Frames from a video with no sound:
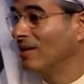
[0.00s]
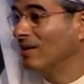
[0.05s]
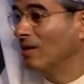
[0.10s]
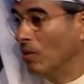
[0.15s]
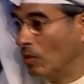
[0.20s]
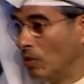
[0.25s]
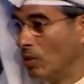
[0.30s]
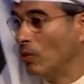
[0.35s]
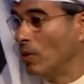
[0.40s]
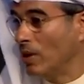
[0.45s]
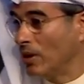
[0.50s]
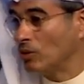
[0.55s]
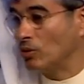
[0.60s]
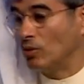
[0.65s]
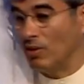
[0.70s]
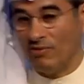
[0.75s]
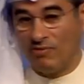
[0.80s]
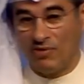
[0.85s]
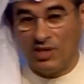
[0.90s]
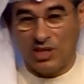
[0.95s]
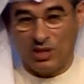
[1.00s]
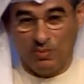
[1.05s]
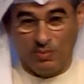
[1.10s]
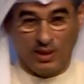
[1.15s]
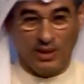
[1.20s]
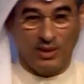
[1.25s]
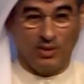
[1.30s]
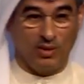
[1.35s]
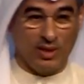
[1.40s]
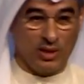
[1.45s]
And we're willing to invest,
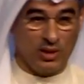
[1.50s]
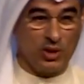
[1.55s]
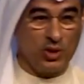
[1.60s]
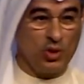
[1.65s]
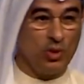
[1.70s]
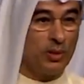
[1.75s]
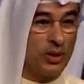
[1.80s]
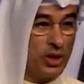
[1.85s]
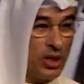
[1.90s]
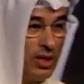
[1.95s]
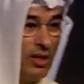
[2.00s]
but you know, there's so much